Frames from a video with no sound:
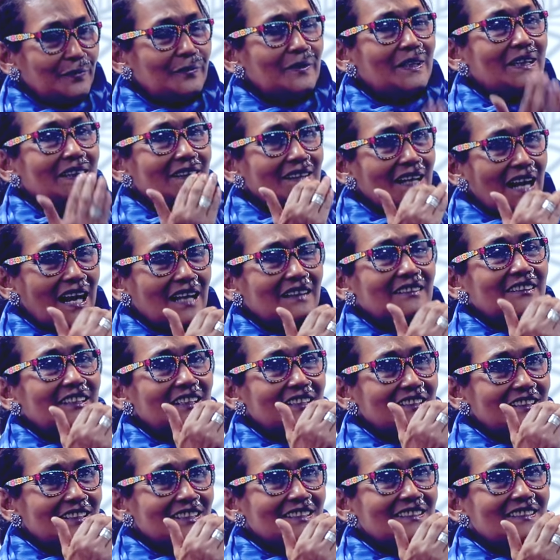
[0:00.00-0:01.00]
With
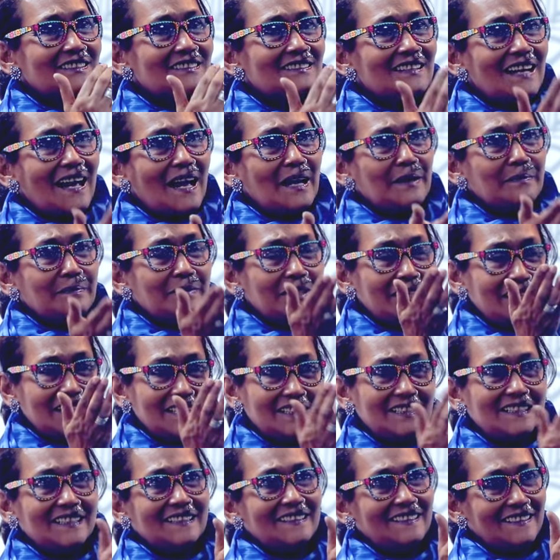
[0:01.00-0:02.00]
Gandhiji's time, he
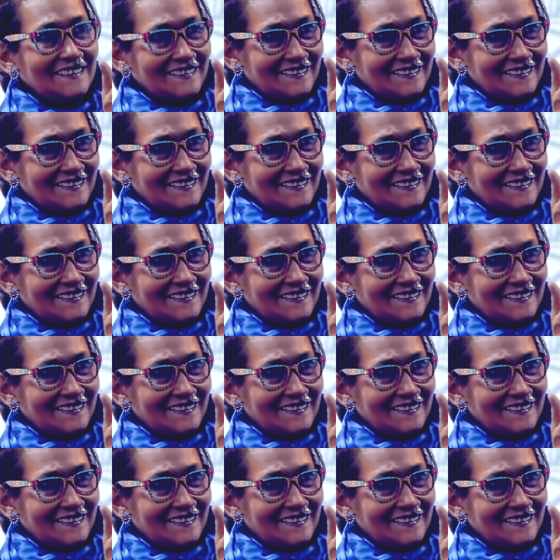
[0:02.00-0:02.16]
did